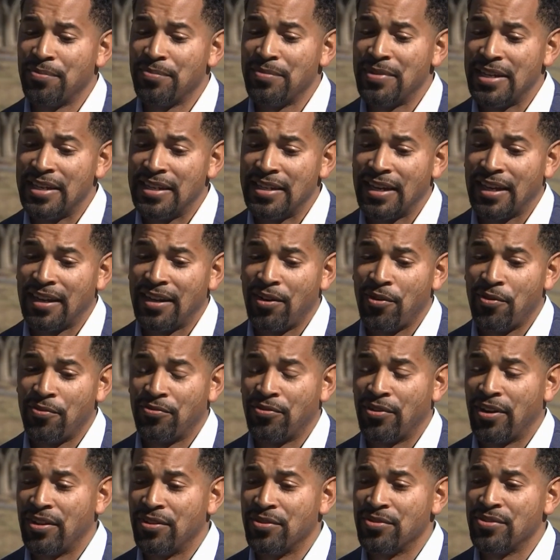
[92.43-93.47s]
me, and I hope
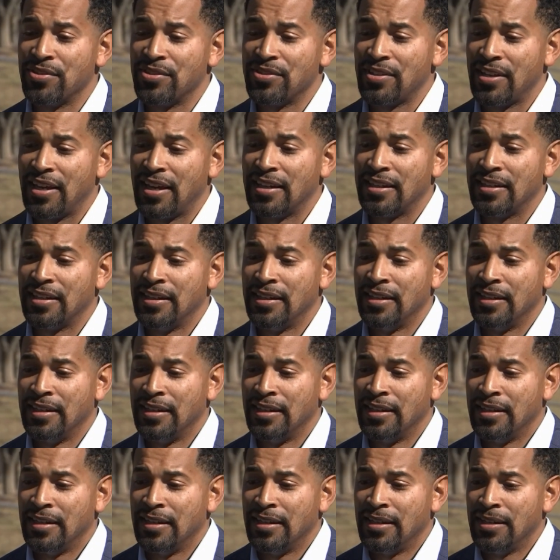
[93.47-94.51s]
for others, is that
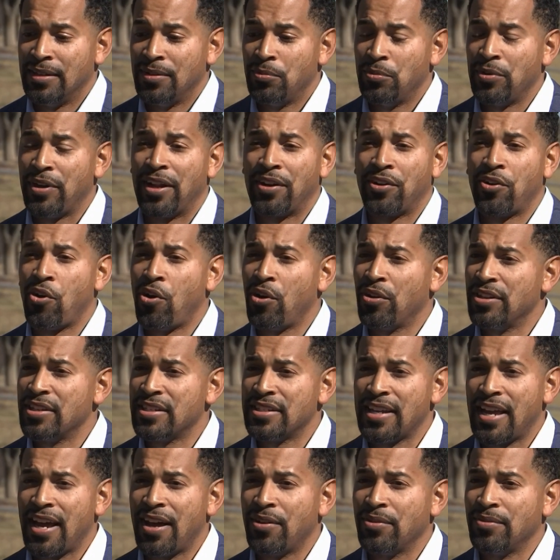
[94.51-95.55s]
we got to call
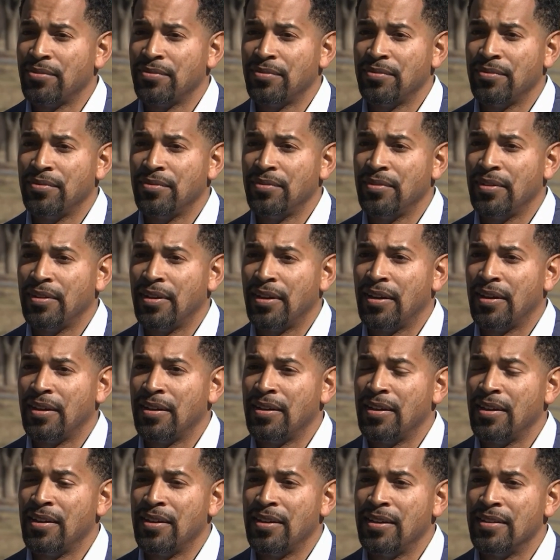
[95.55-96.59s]
this out uh,
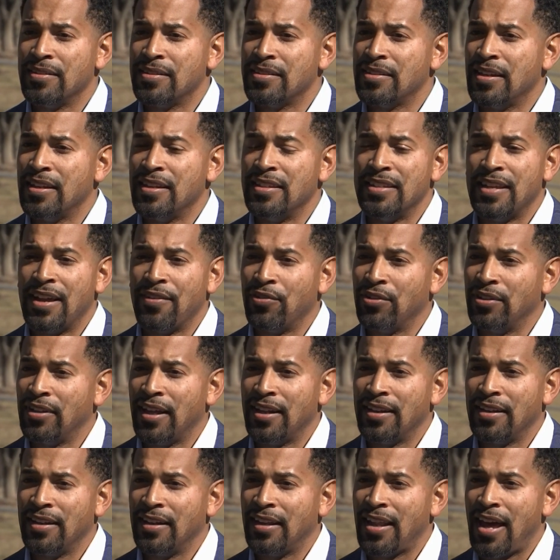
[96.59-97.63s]
and, and never
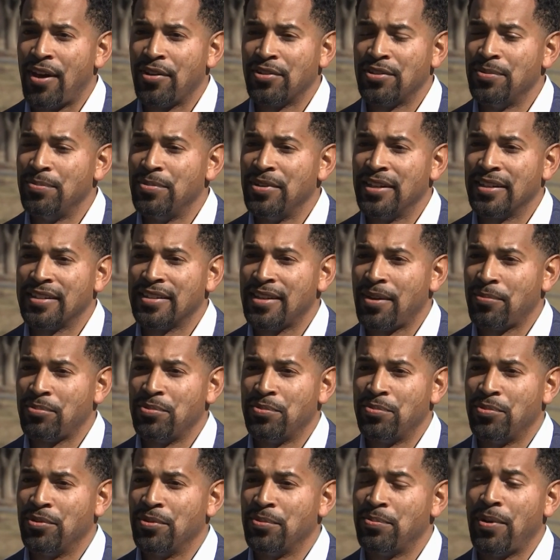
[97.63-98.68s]
let it, allow it to be
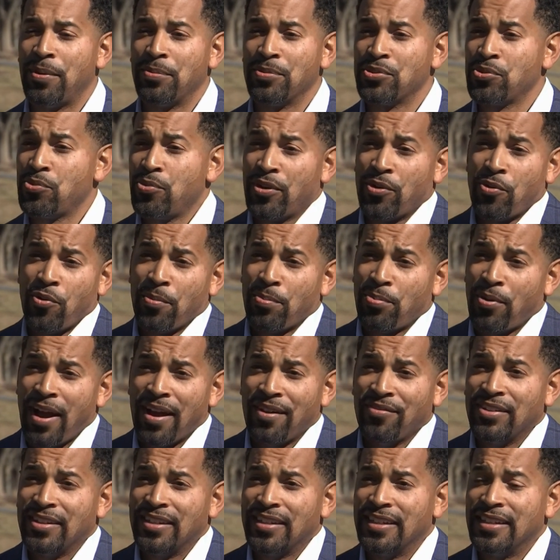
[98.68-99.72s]
acceptable in the public square or
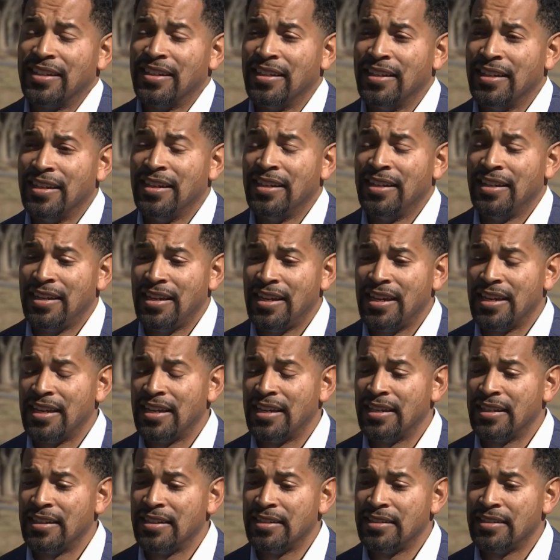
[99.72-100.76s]
privately
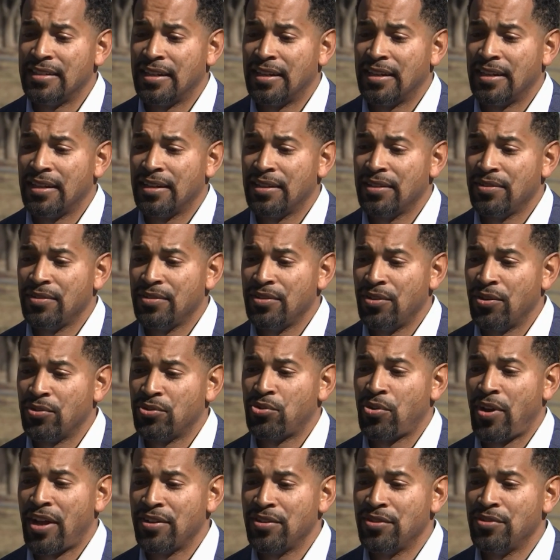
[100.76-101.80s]
and uh, you know
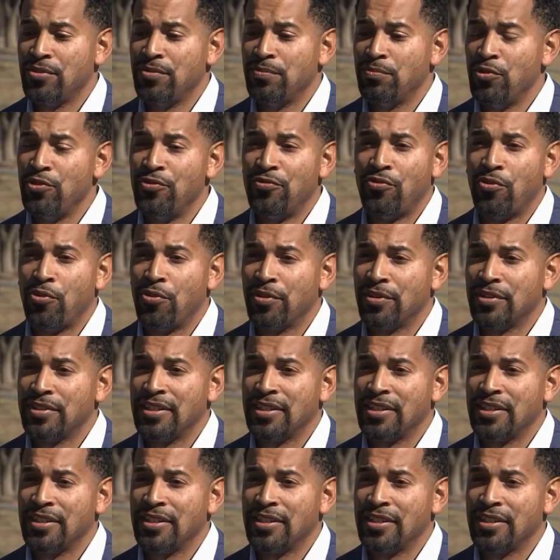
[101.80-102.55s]
try to do, move forward